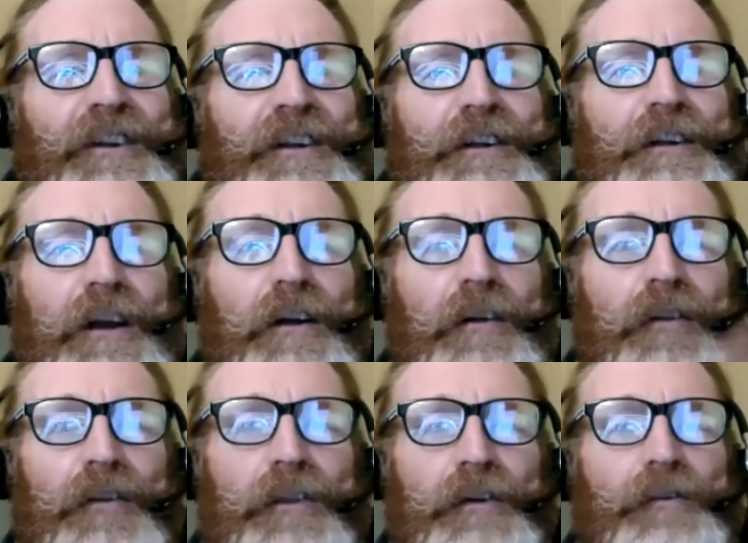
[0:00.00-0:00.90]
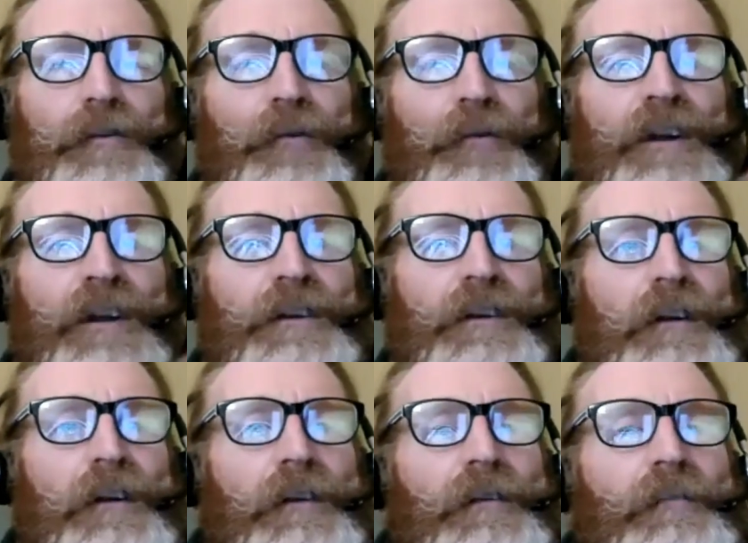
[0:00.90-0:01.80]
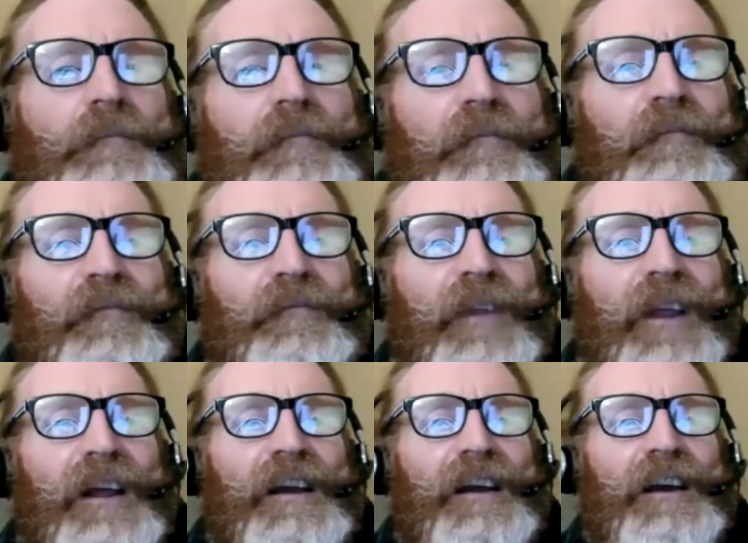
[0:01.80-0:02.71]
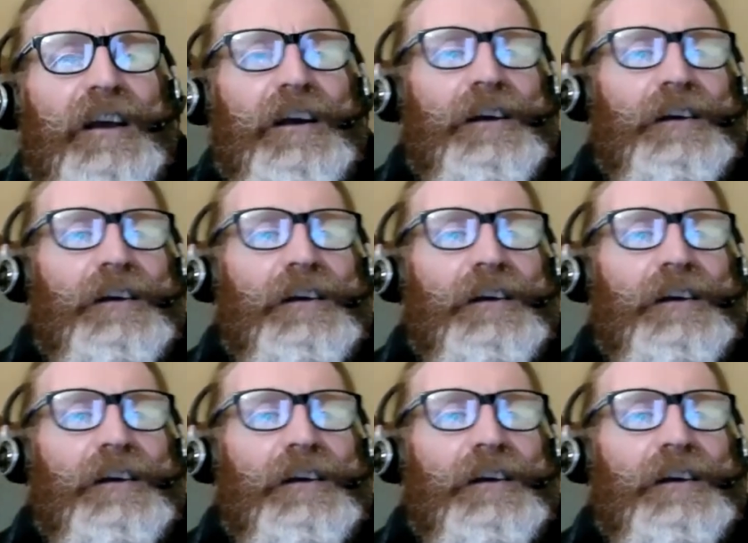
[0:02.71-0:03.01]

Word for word: the green uh, side of things.